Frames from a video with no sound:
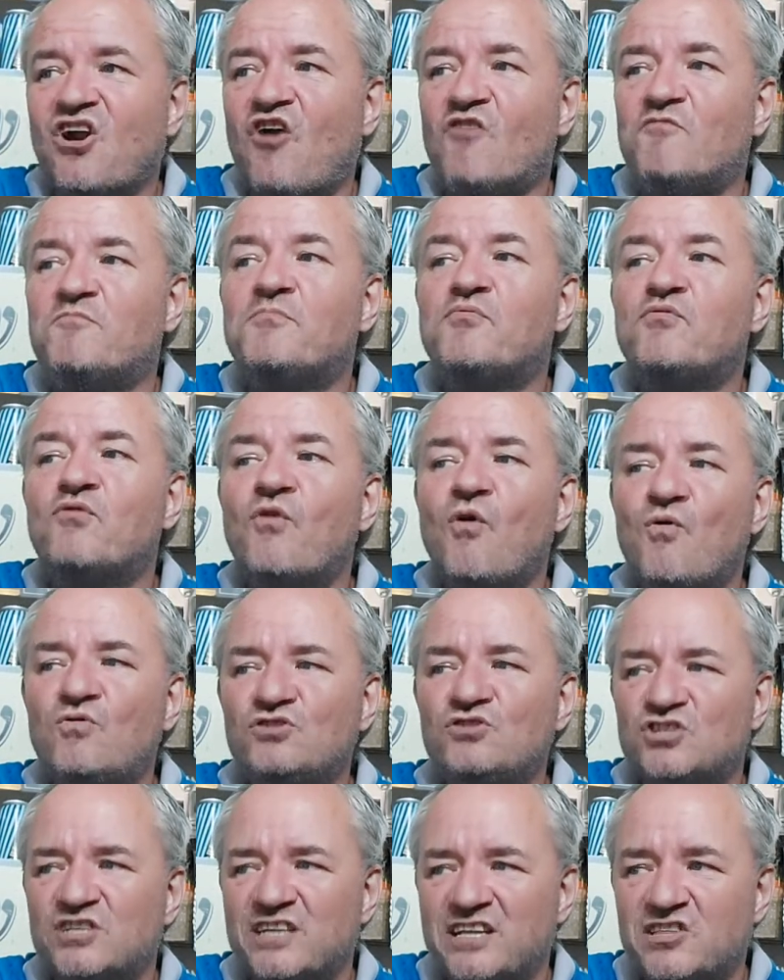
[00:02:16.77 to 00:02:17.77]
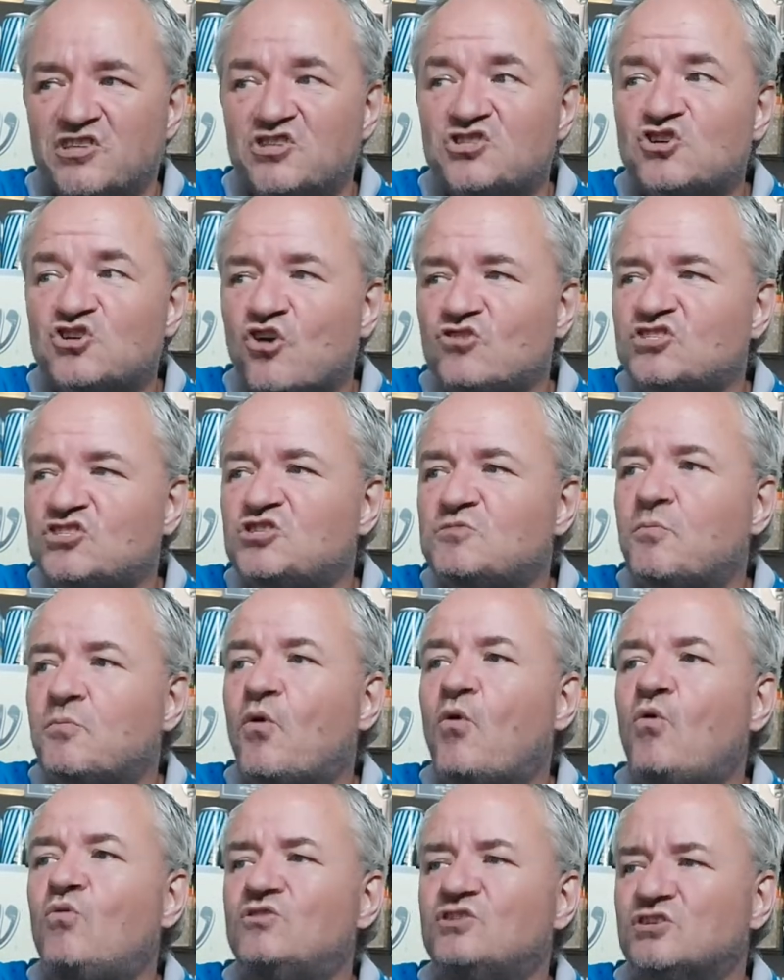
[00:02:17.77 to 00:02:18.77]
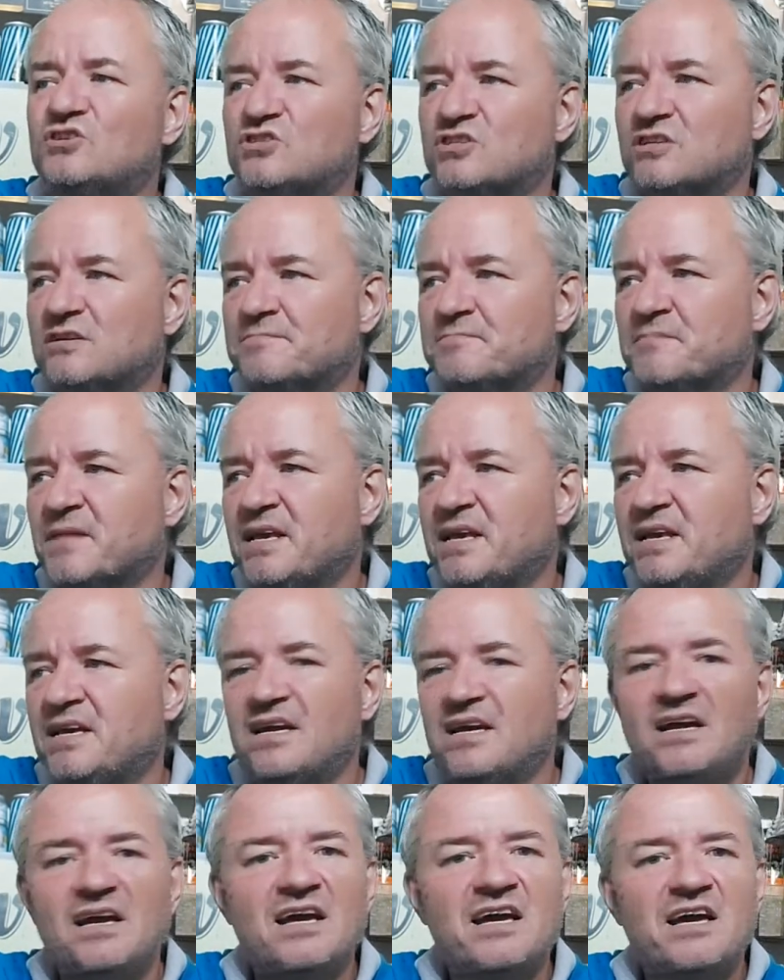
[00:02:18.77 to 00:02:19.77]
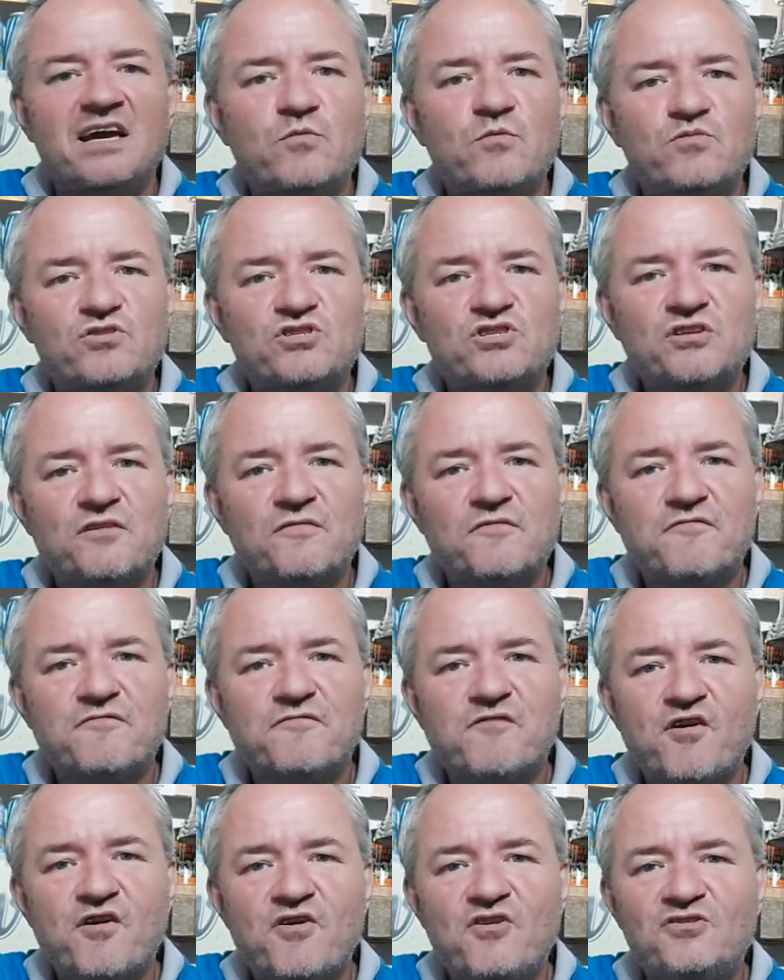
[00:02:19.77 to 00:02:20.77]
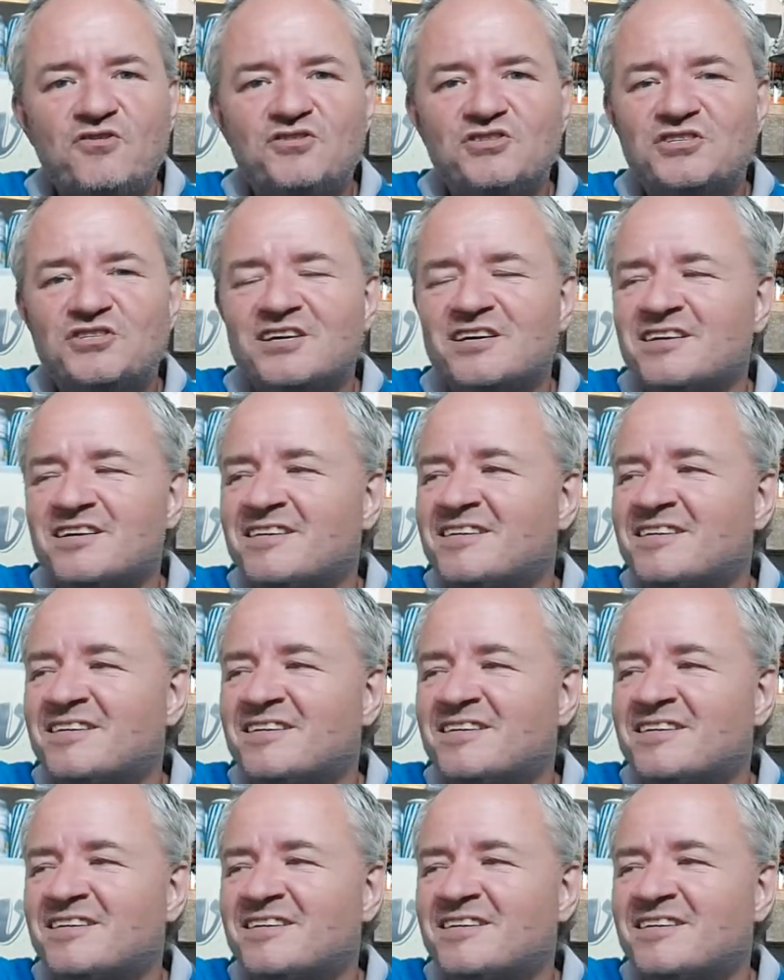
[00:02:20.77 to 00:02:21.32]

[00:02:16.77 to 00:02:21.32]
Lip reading: of Broughton in the Scottish Borders. It was the first...